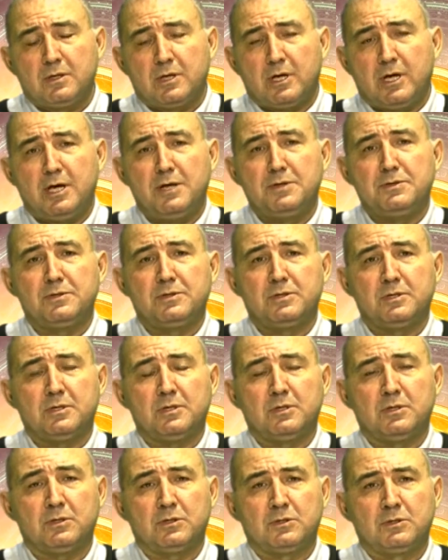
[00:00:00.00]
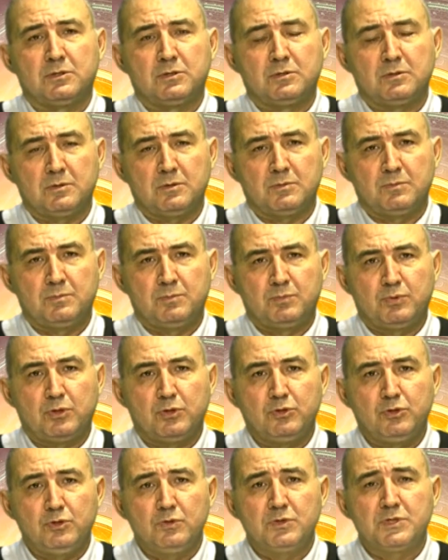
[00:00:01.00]
and
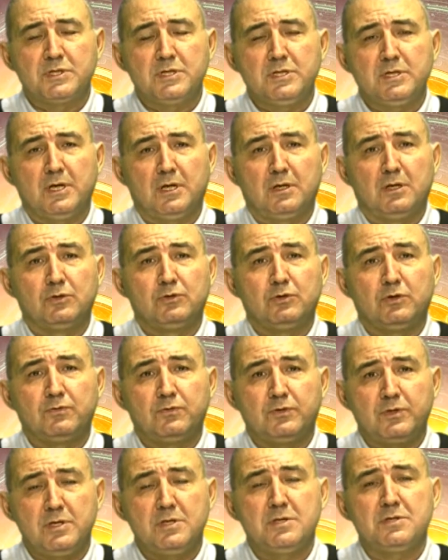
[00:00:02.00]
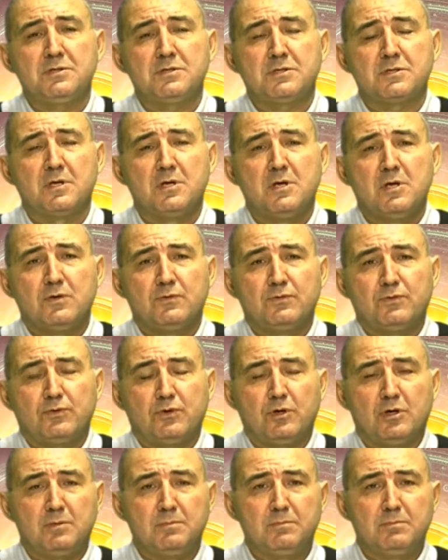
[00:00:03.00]
producing a lot of things,
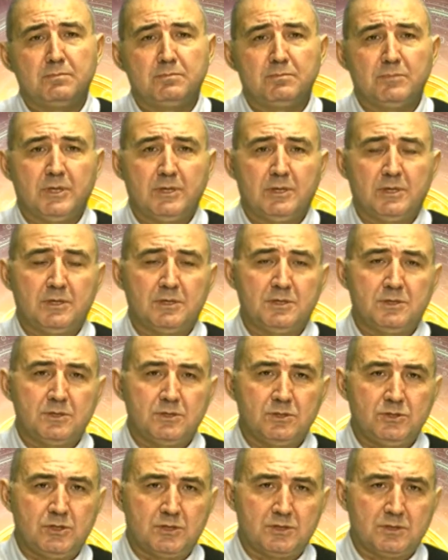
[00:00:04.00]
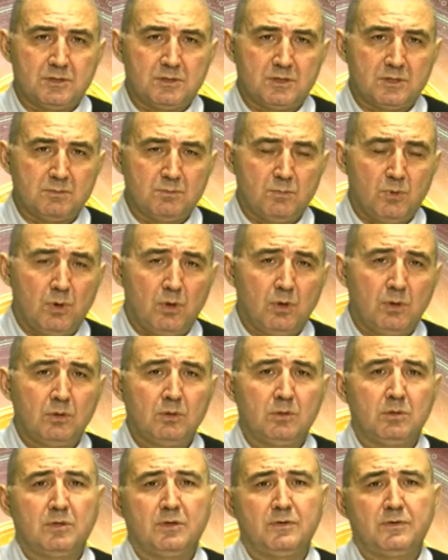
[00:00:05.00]
from just a
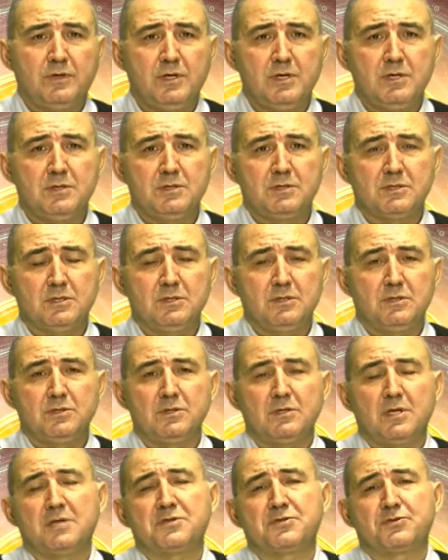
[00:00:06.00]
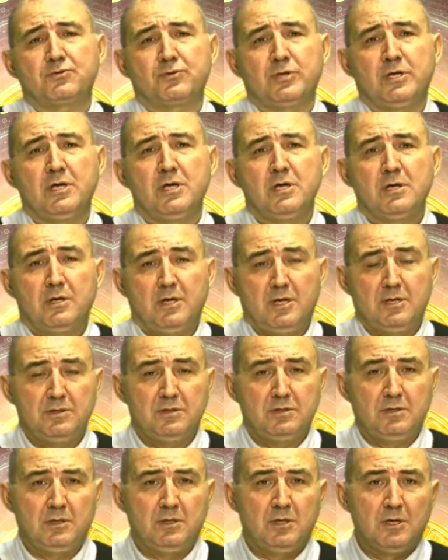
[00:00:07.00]
small things in industry and
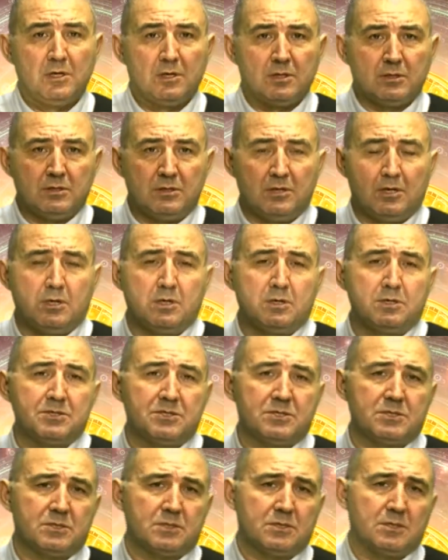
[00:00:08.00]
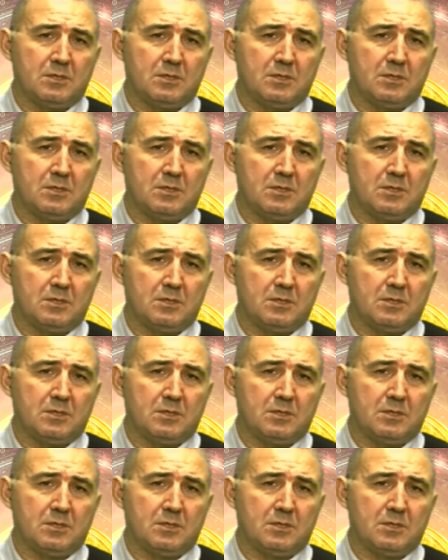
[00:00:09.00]
the cars,